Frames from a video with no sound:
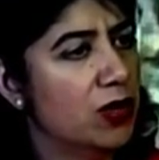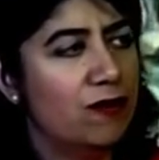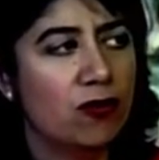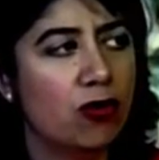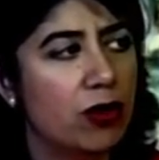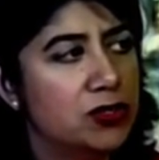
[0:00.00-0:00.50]

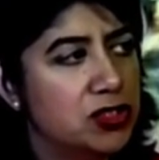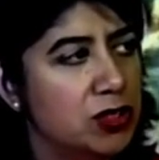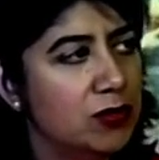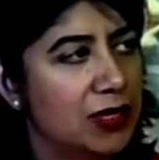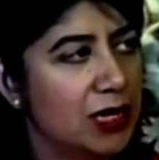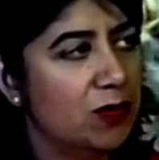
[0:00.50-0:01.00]
if you've got a
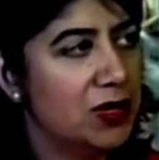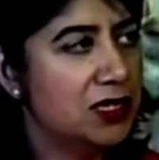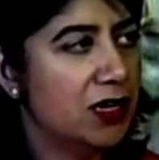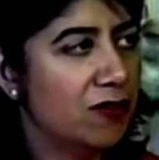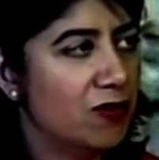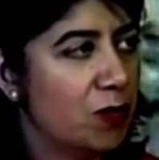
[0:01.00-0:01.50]
two-year
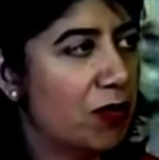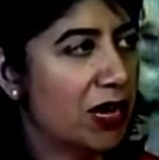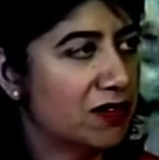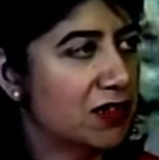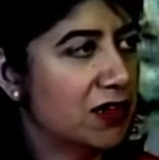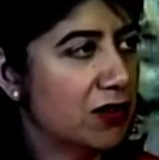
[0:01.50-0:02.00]
window for
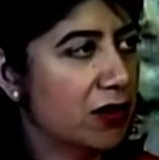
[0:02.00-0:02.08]
Brexit mm.